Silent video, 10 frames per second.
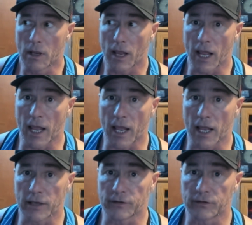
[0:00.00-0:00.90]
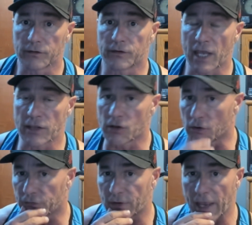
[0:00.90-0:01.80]
And then they'll
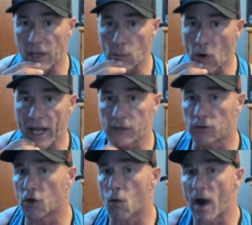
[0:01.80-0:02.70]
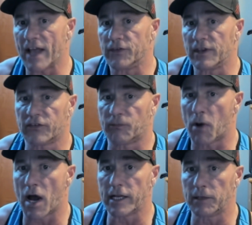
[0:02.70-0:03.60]
say, well, I don't know why this
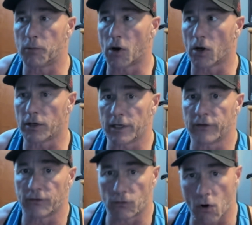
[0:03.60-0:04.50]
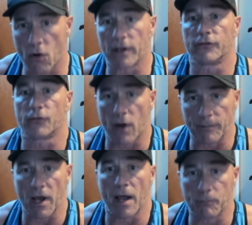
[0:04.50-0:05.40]
body part isn't growing. So
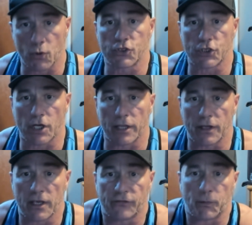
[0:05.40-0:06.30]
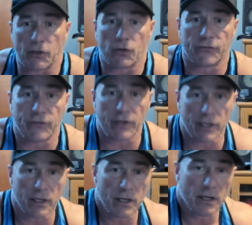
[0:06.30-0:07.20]
I'm pushing on this, but you'll see